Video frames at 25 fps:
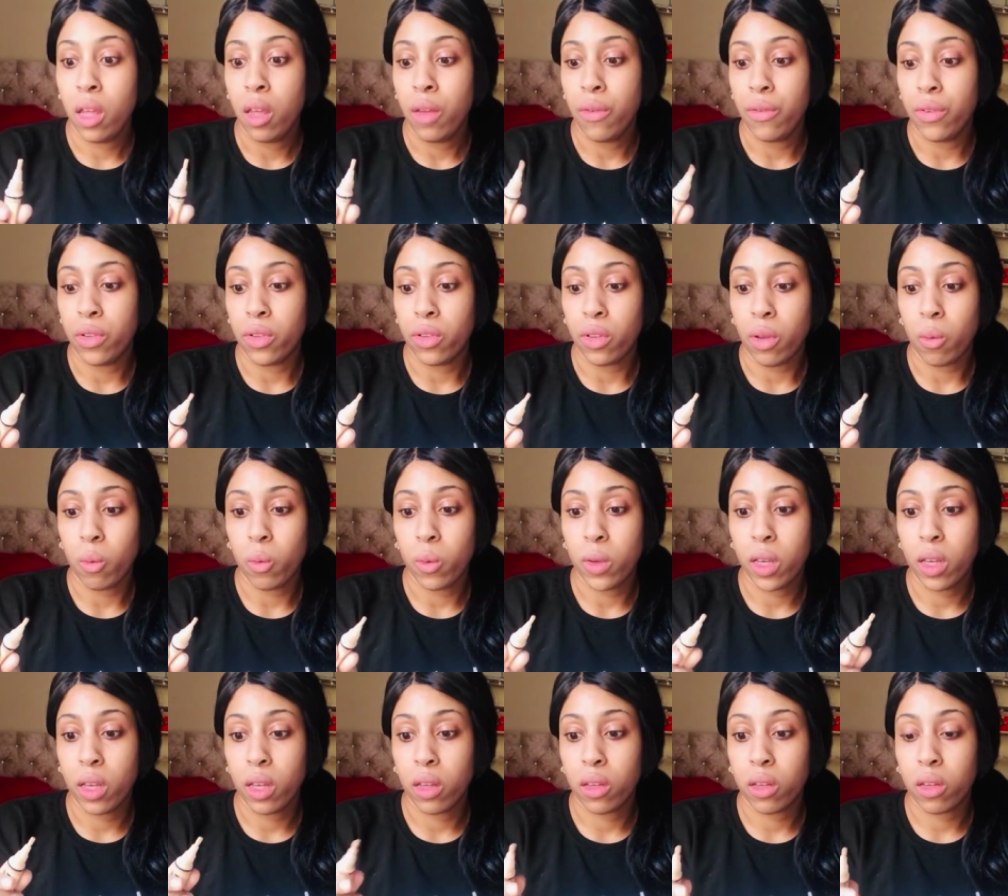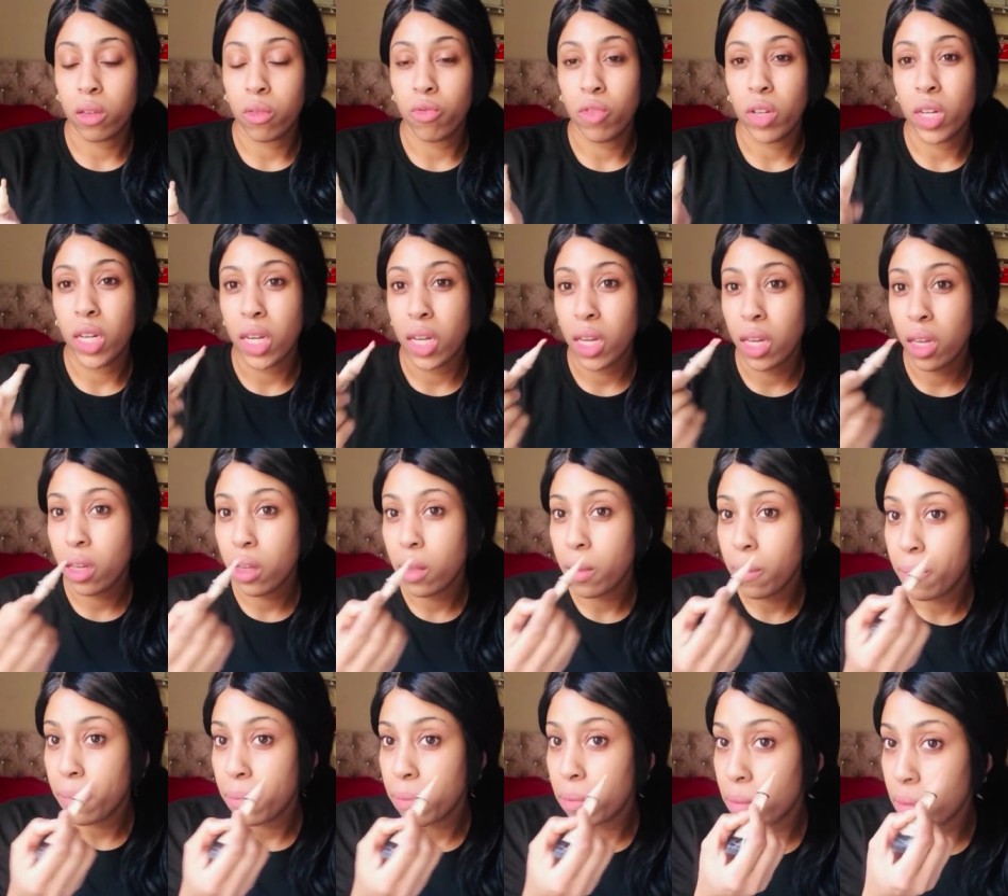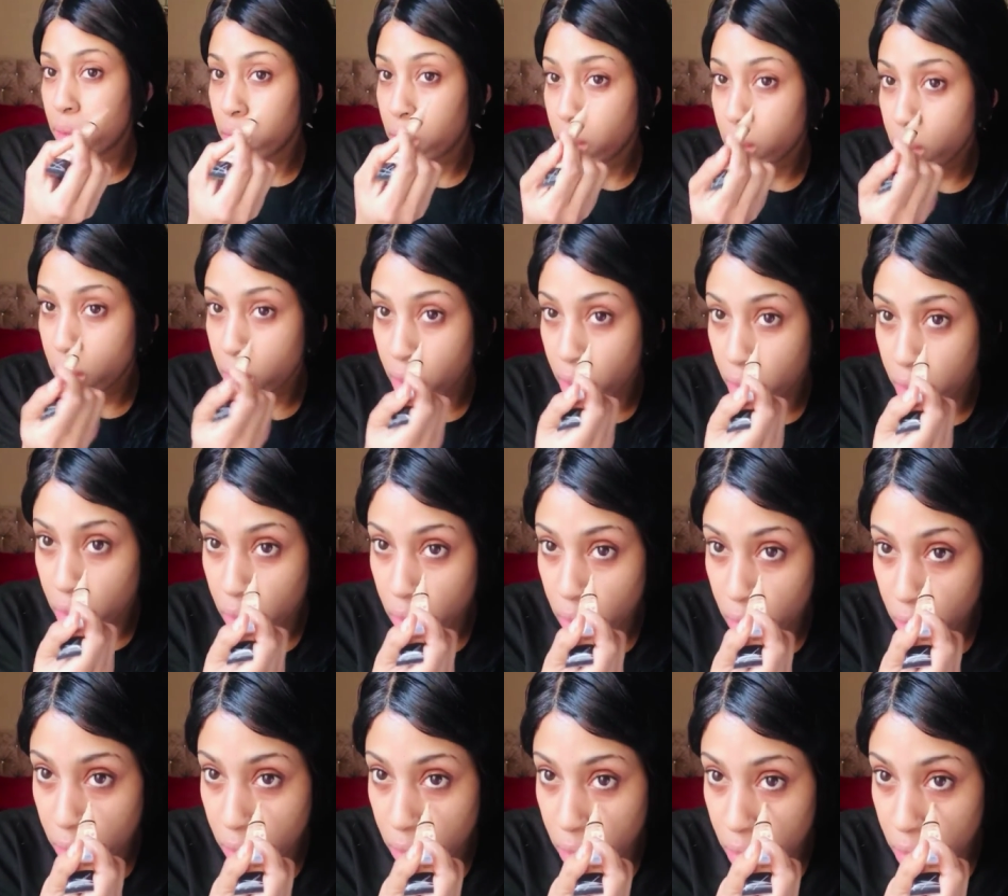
for some weeks really they're not